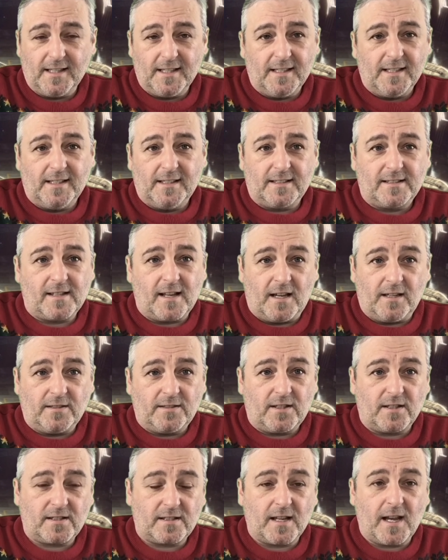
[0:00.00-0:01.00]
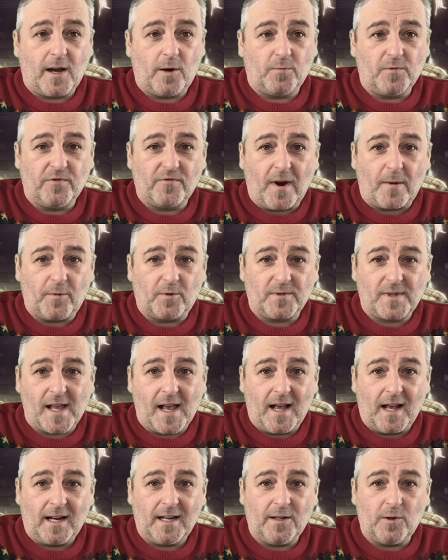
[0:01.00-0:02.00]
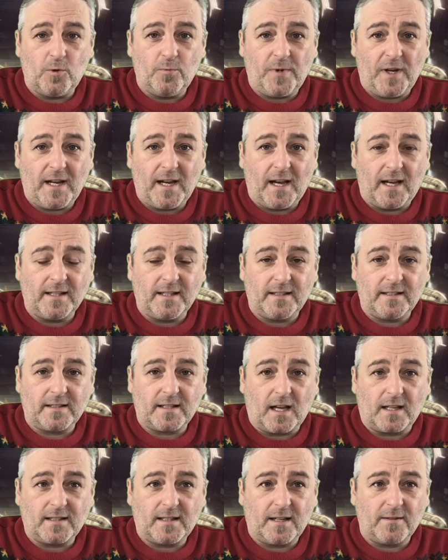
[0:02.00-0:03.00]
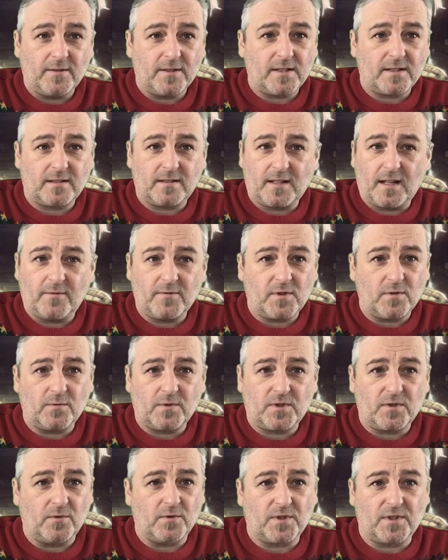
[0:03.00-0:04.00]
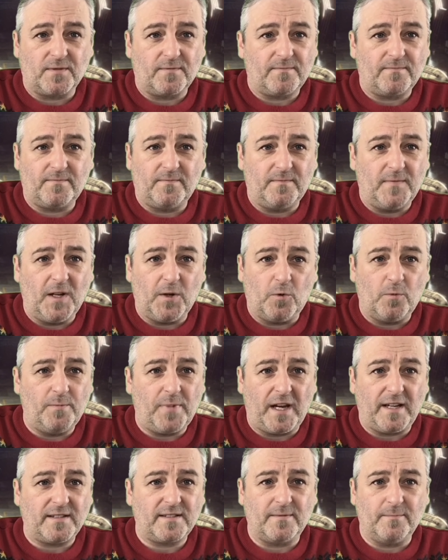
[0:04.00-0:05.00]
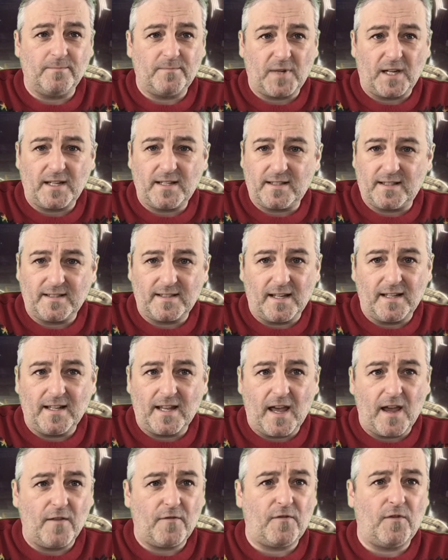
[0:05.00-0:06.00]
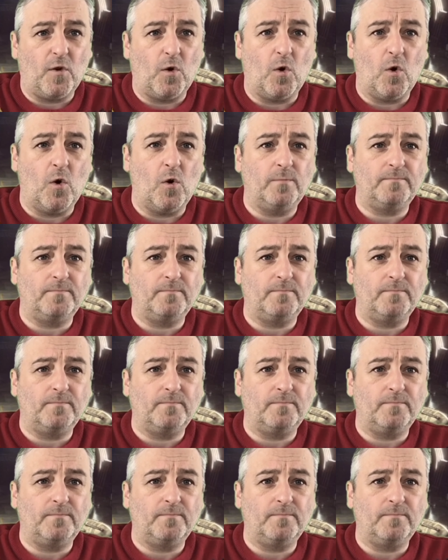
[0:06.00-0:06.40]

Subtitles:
So just to help the Rebels out a little bit, and there was all sorts of little bits and pieces in there for